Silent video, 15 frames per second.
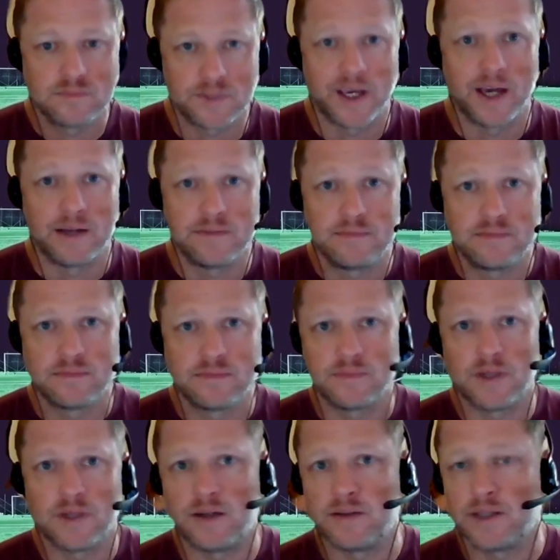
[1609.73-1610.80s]
Yeah,
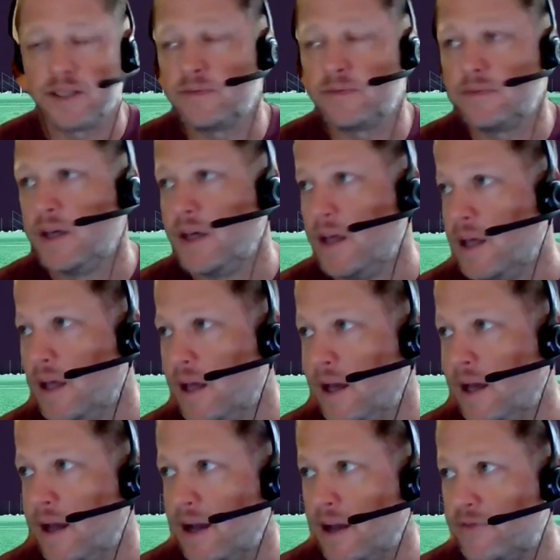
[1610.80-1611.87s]
no, that
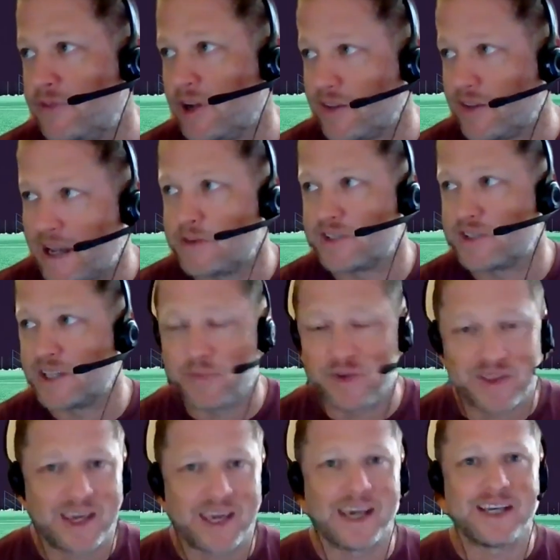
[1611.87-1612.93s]
I figured that was going to be
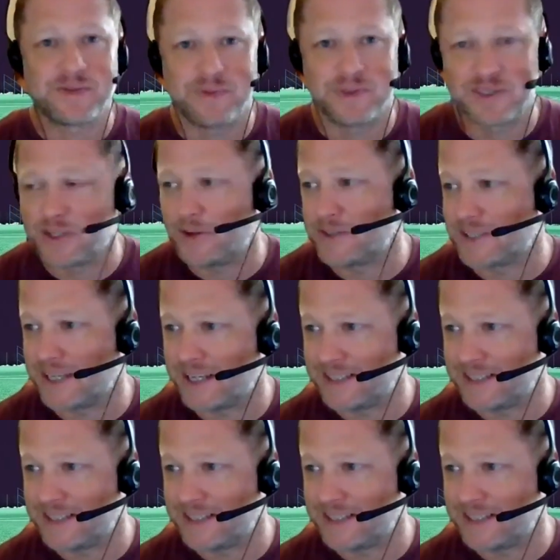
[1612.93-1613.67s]
the case, but you always yeah.